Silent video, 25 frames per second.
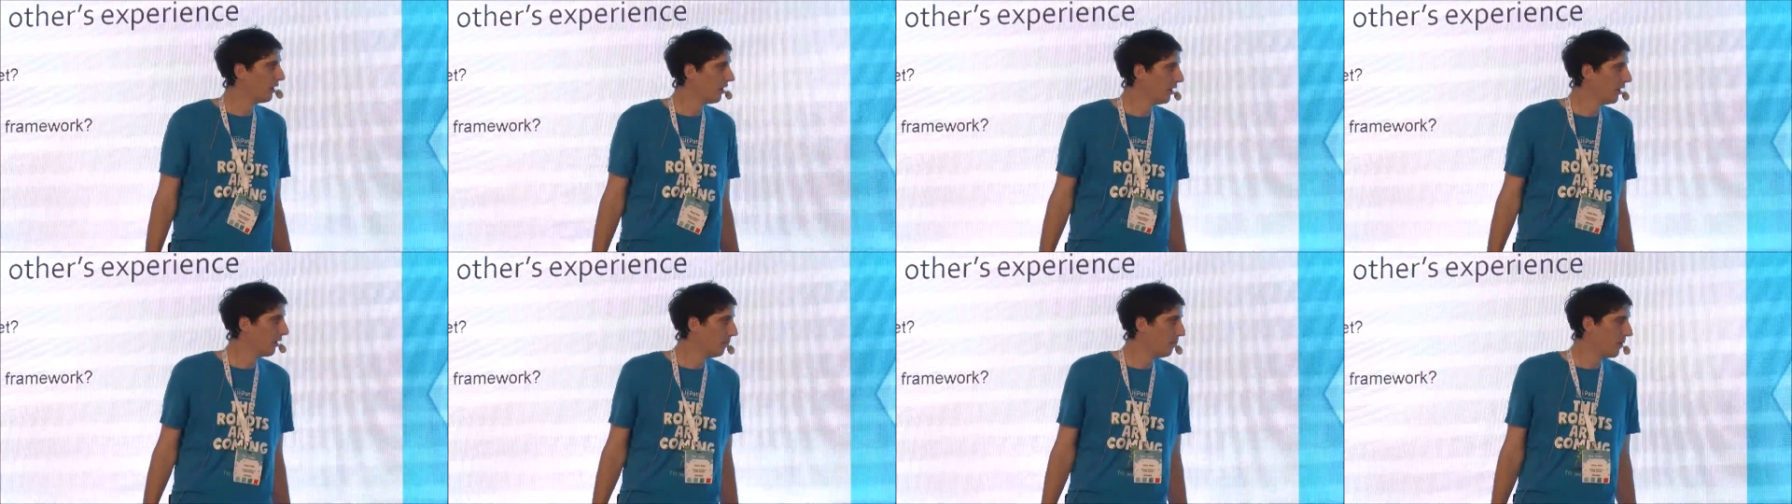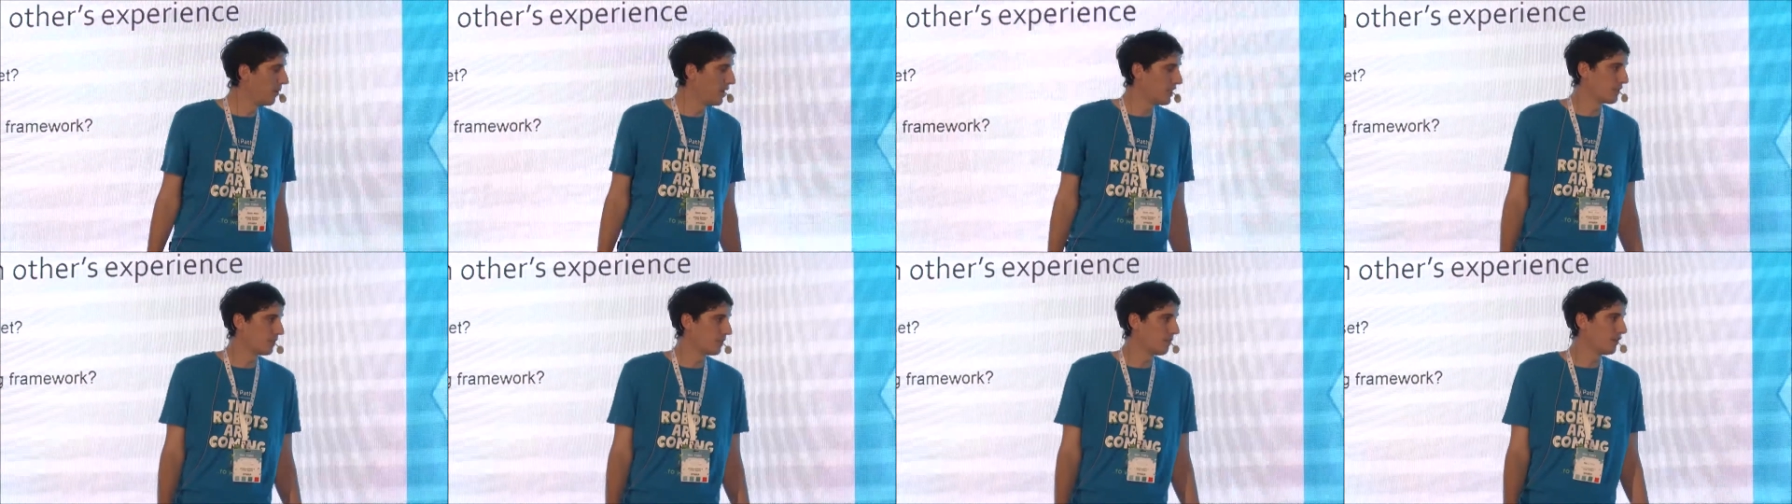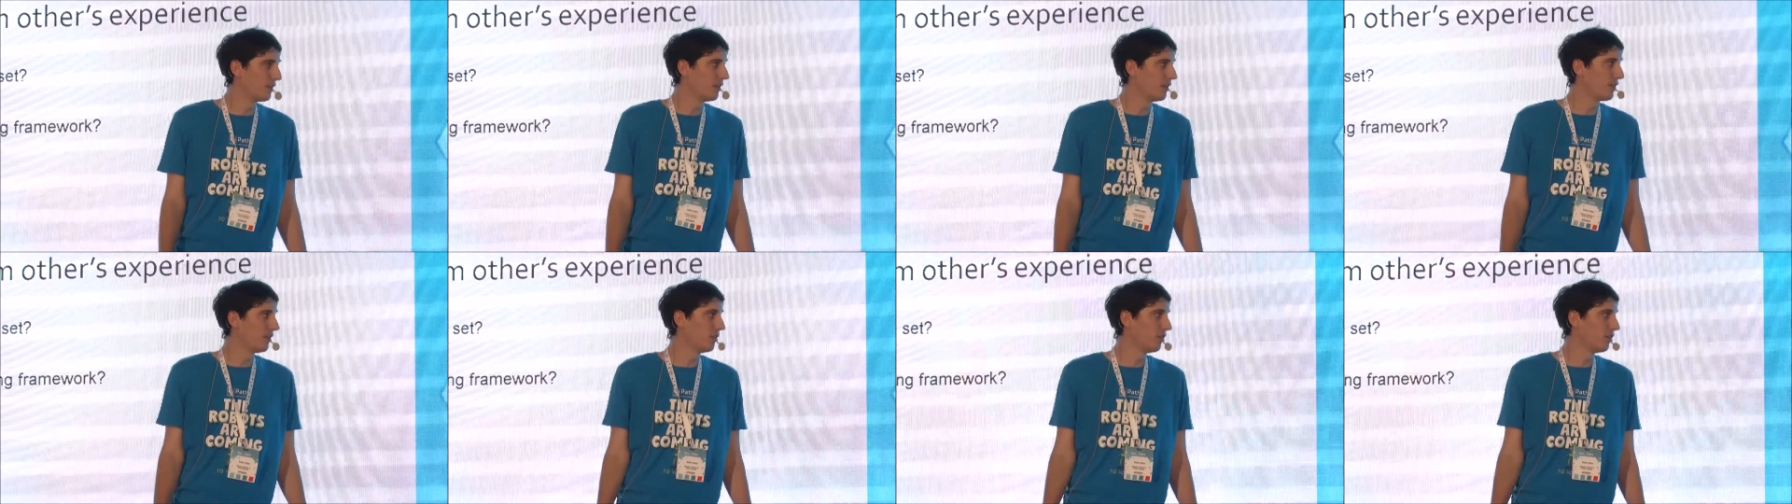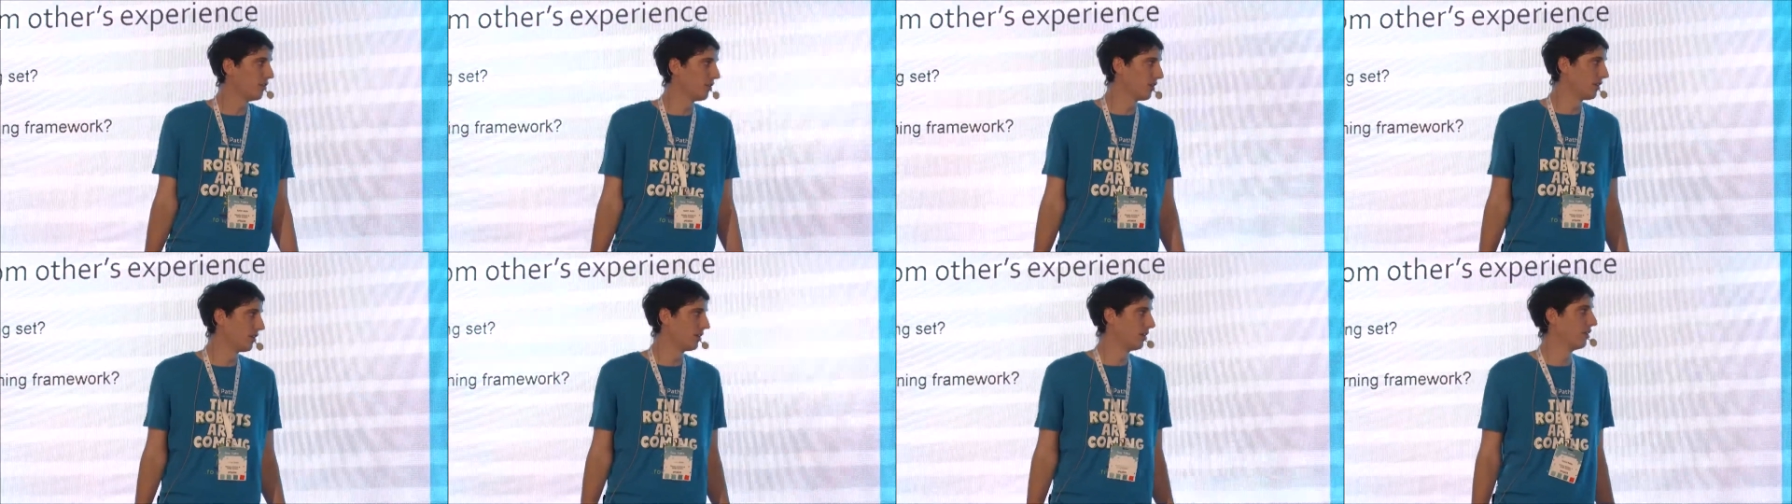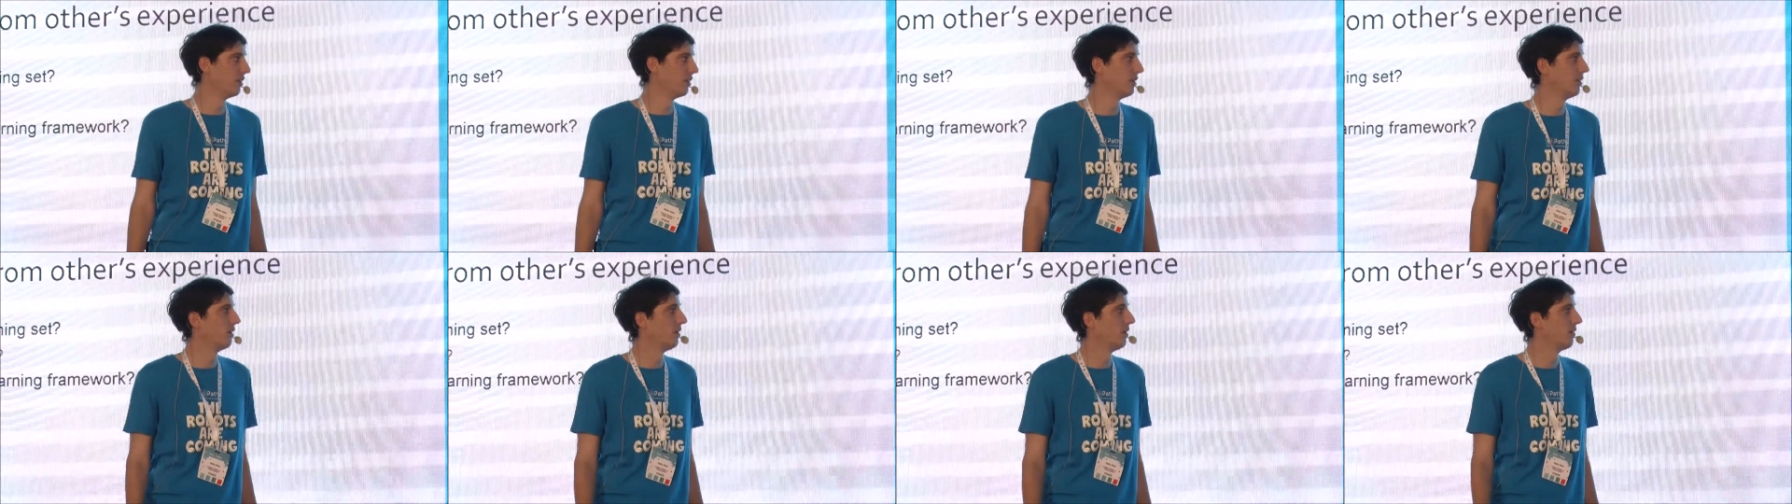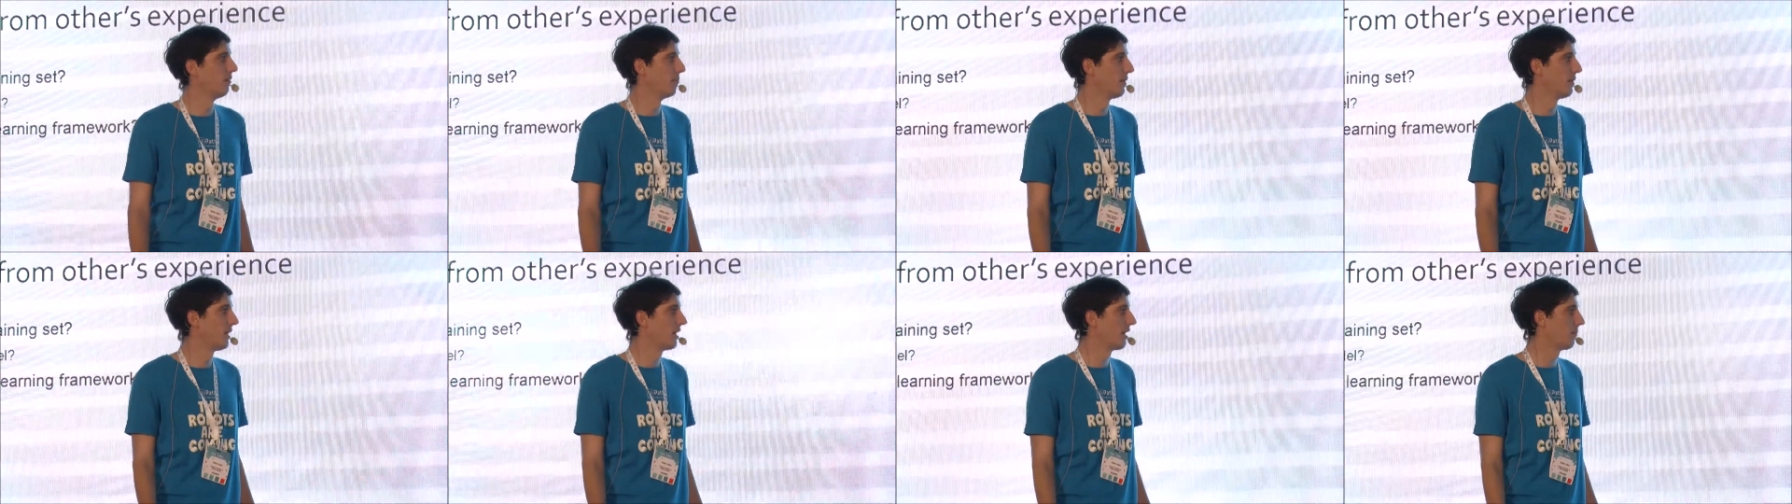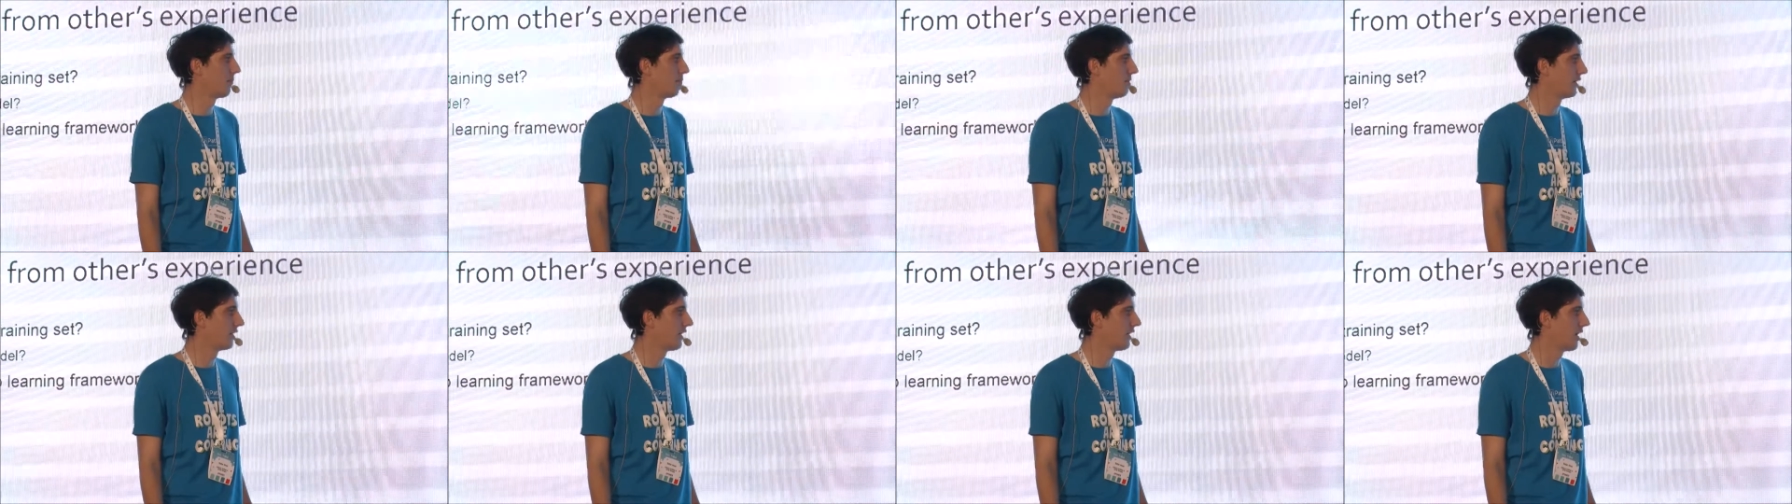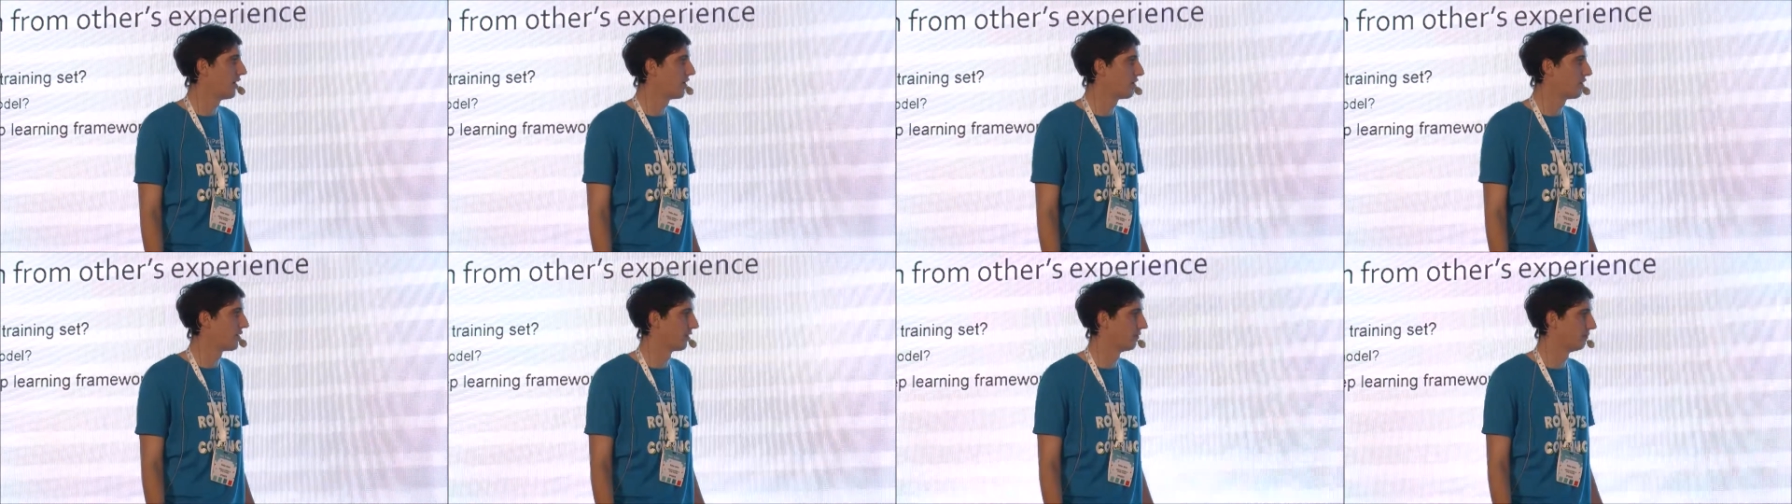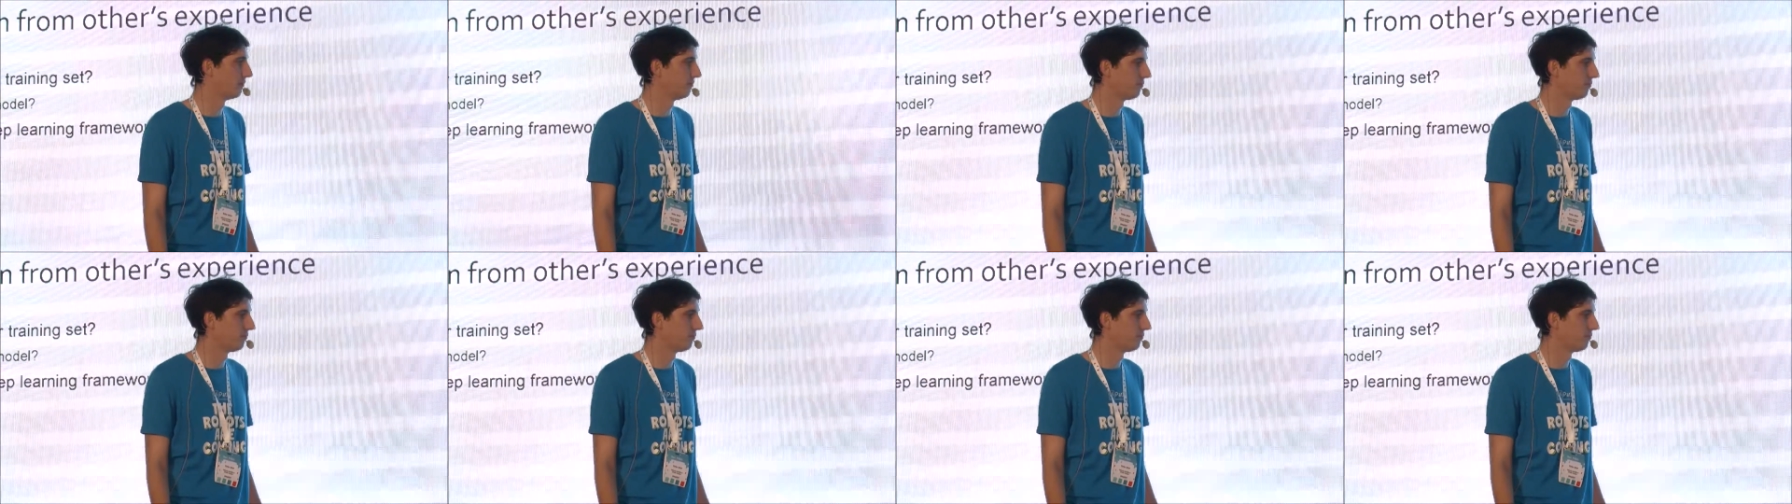best fit in your main application.